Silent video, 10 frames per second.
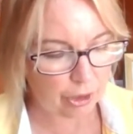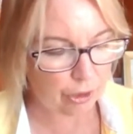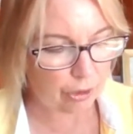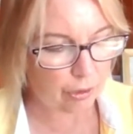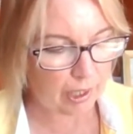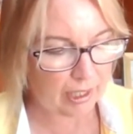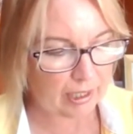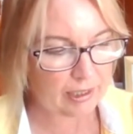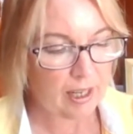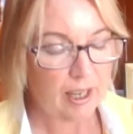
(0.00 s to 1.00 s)
ago,
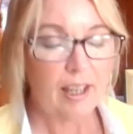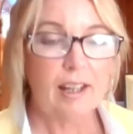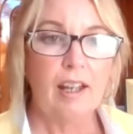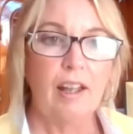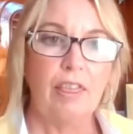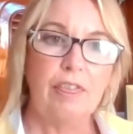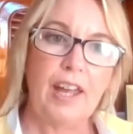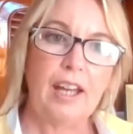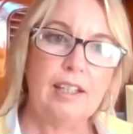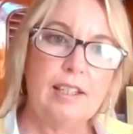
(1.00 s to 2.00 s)
and
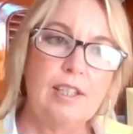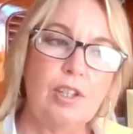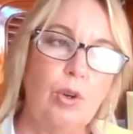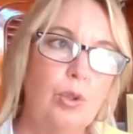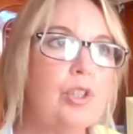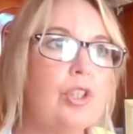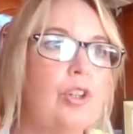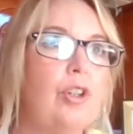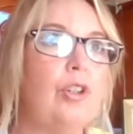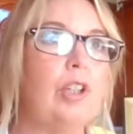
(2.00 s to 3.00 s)
that is
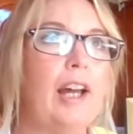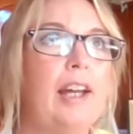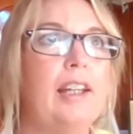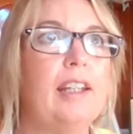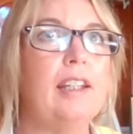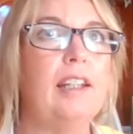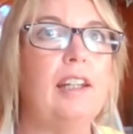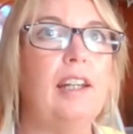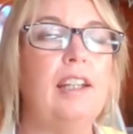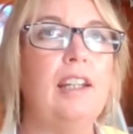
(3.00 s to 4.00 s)
also like,
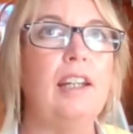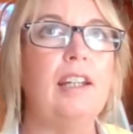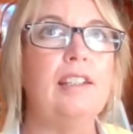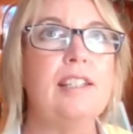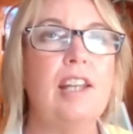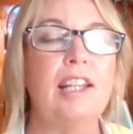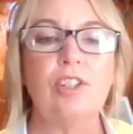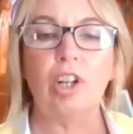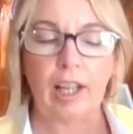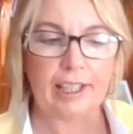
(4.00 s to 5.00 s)
and
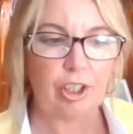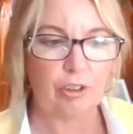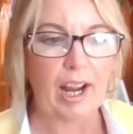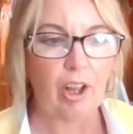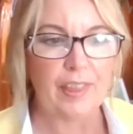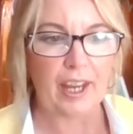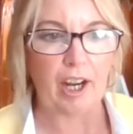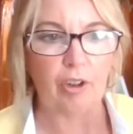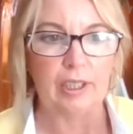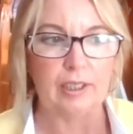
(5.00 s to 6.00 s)
it's not like you're out
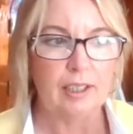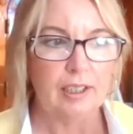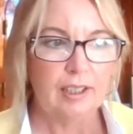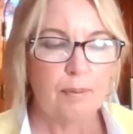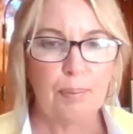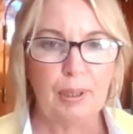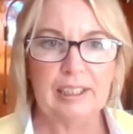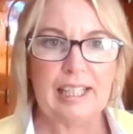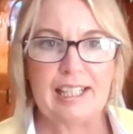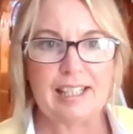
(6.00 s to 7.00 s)
there and
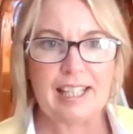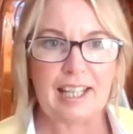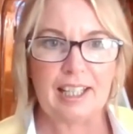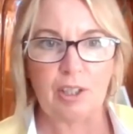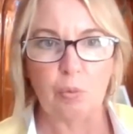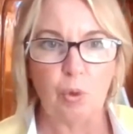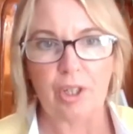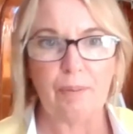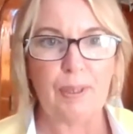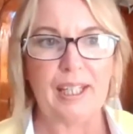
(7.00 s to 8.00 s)
policing and
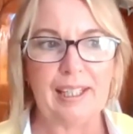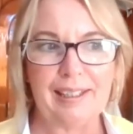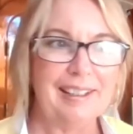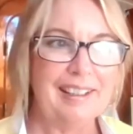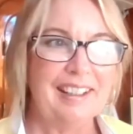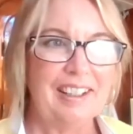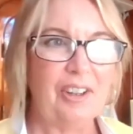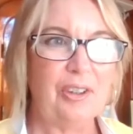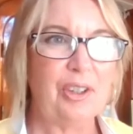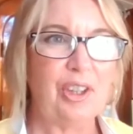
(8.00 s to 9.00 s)
want to be
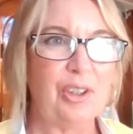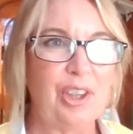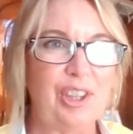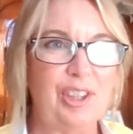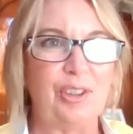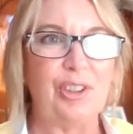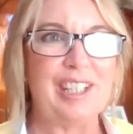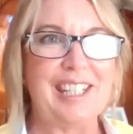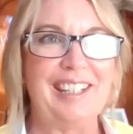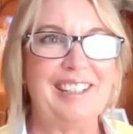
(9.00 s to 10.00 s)

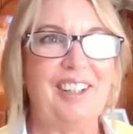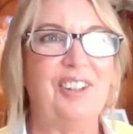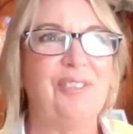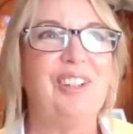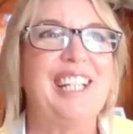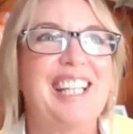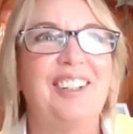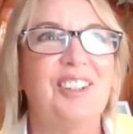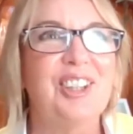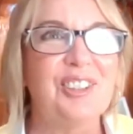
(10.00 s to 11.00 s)

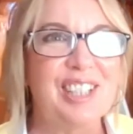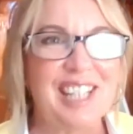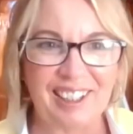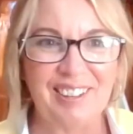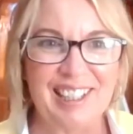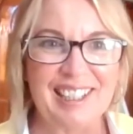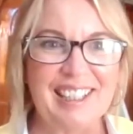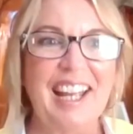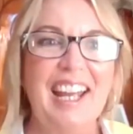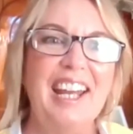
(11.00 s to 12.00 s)

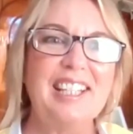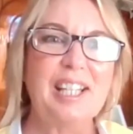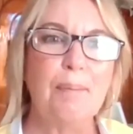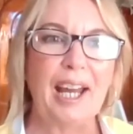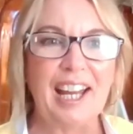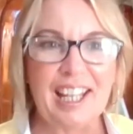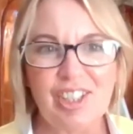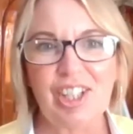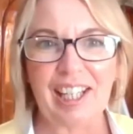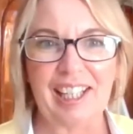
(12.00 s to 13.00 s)
authoritarian. It's about
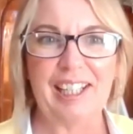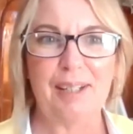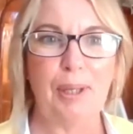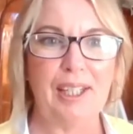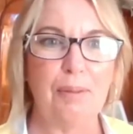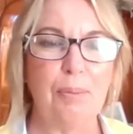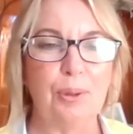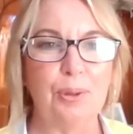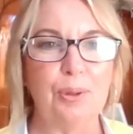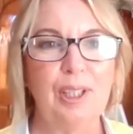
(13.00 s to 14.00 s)
educating
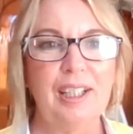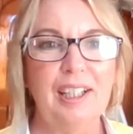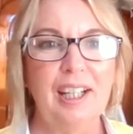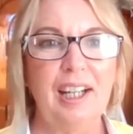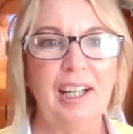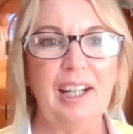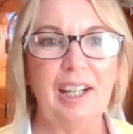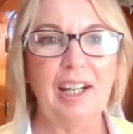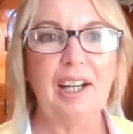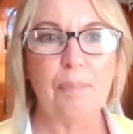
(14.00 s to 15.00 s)
people
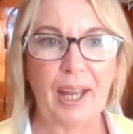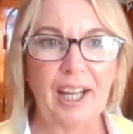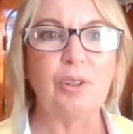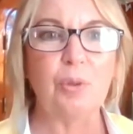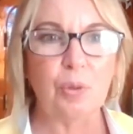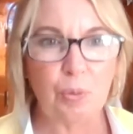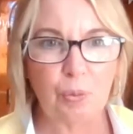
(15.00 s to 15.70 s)
about